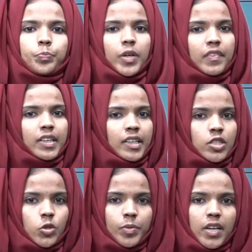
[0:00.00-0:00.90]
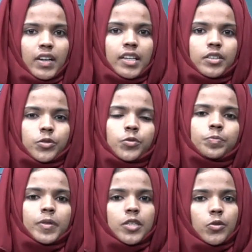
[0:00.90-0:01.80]
P1 raised to B1 into
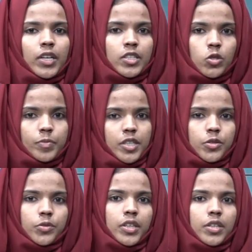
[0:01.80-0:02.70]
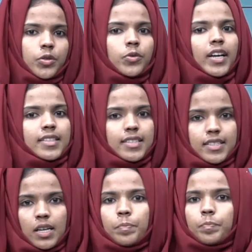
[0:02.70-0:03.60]
P2 raised to B2 into
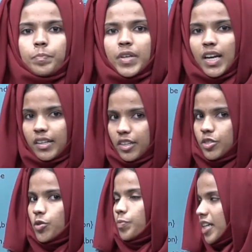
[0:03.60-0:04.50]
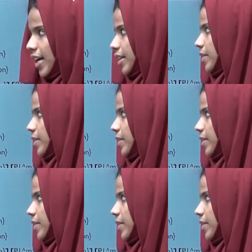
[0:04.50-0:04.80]
etc. Pn raised to Bn.